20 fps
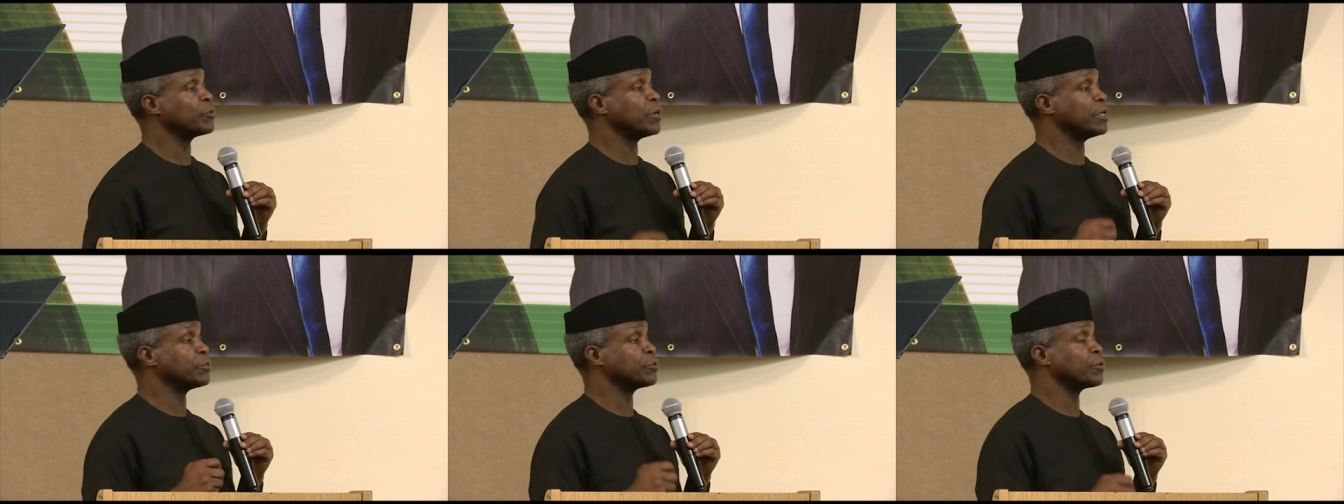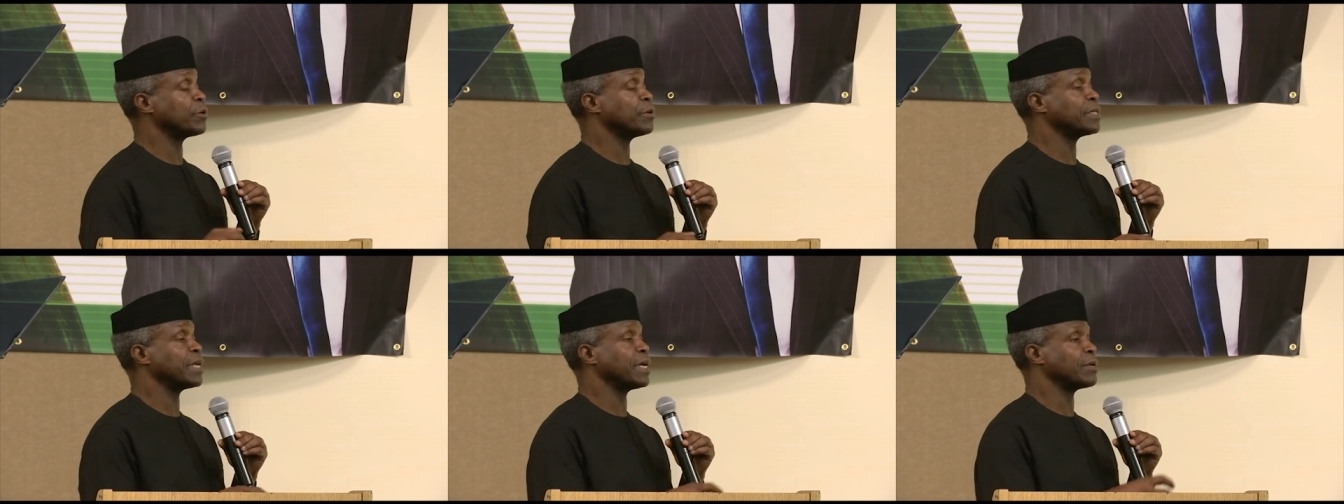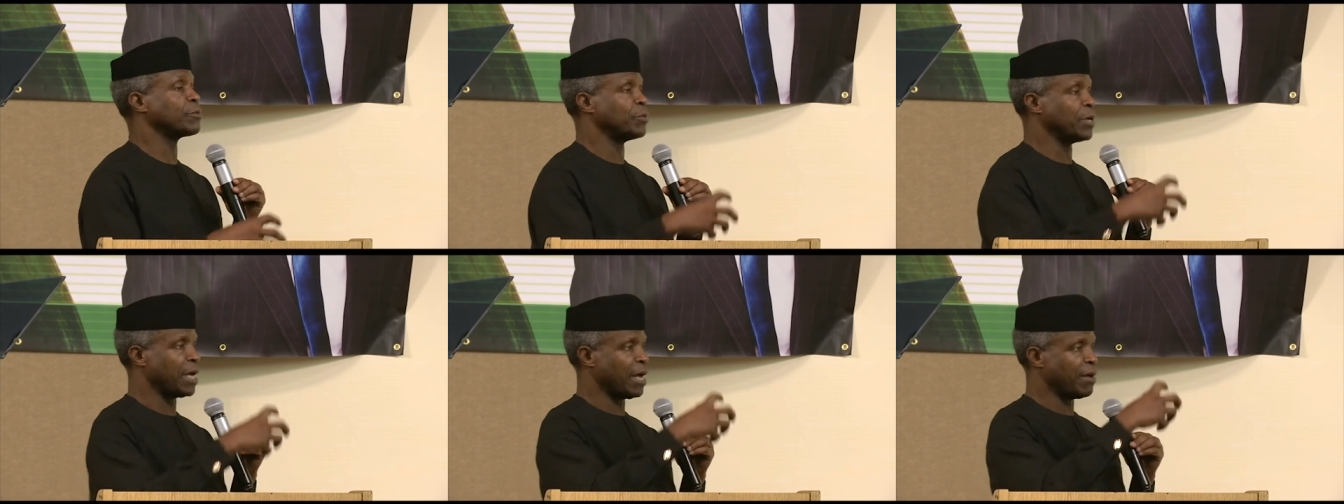to ensure
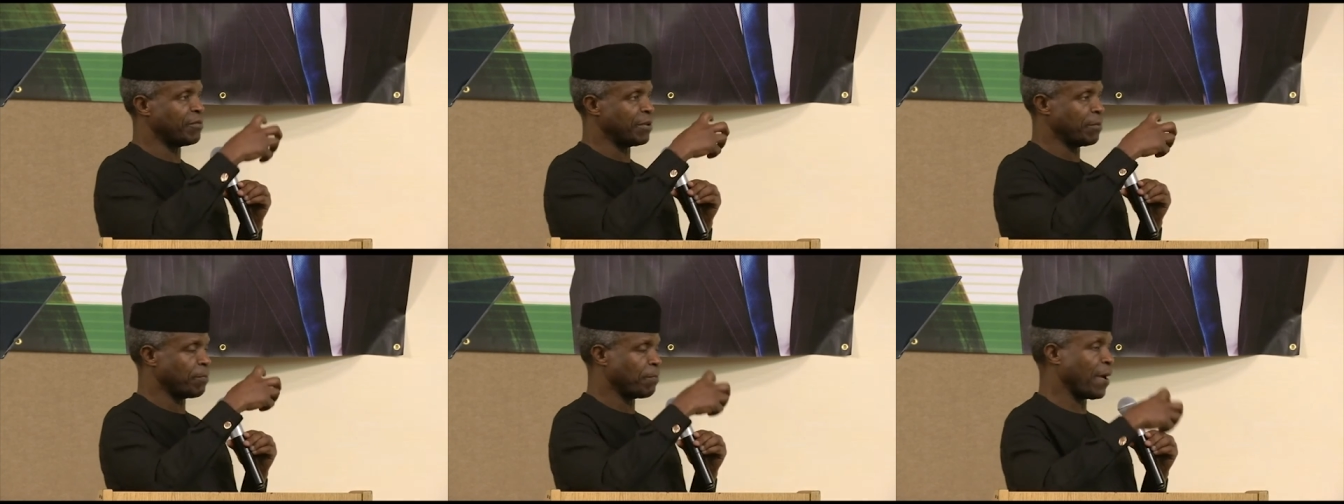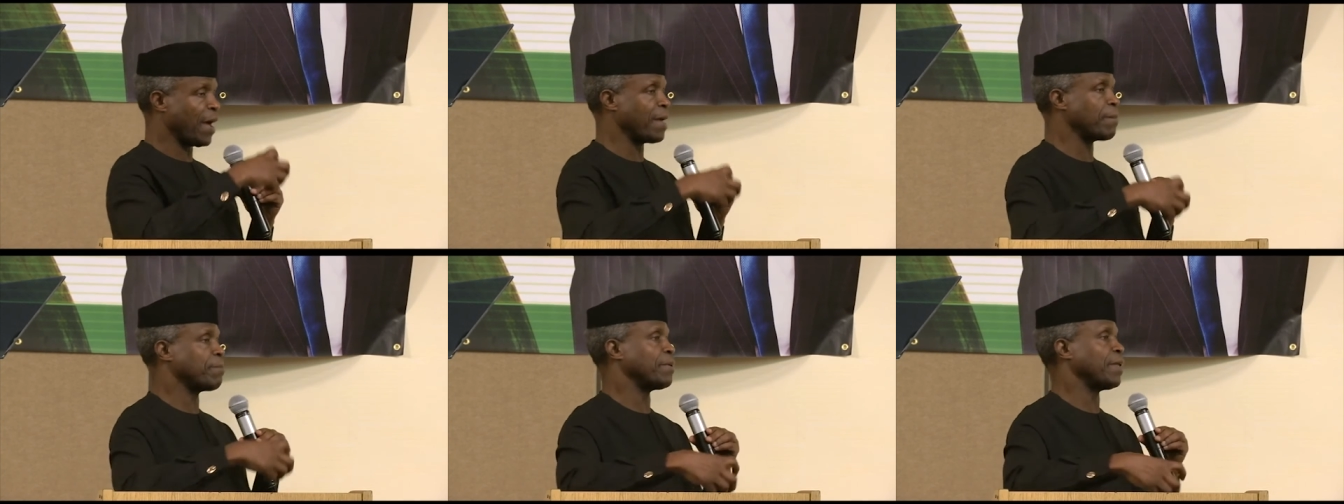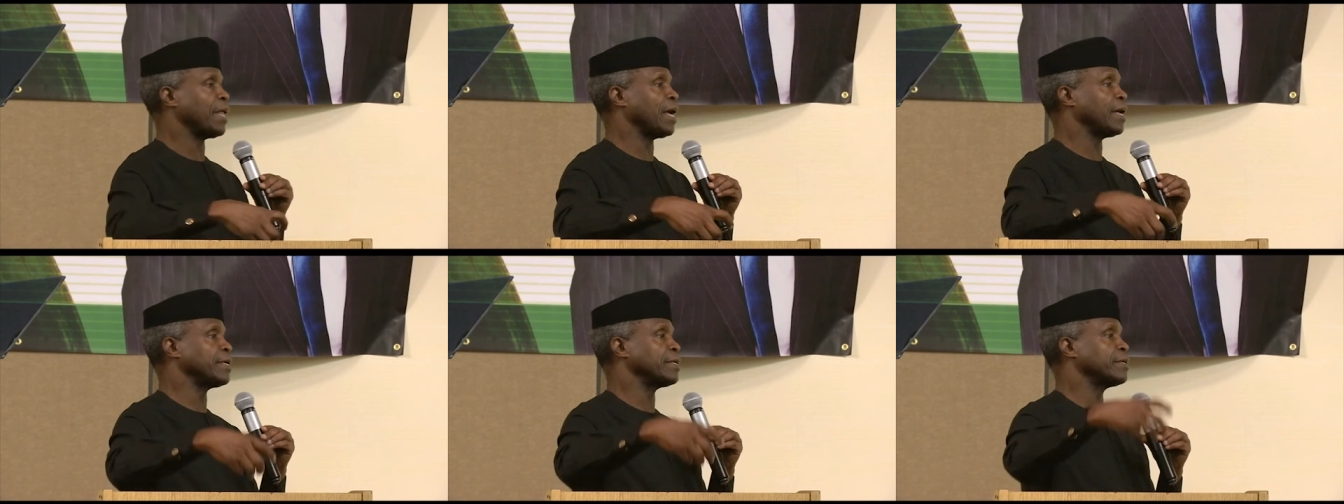that we have a
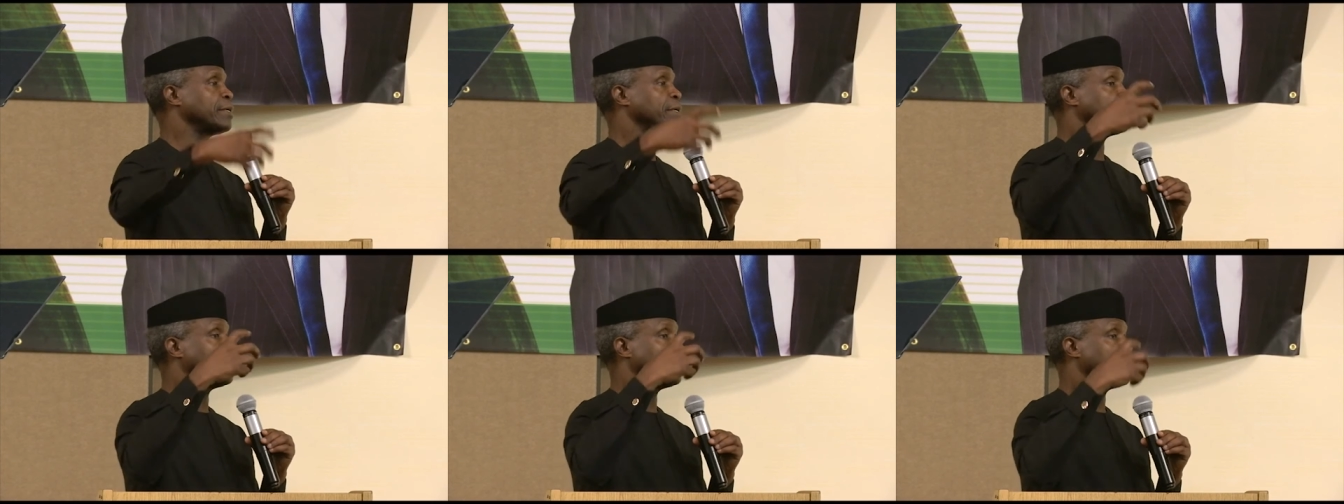pipeline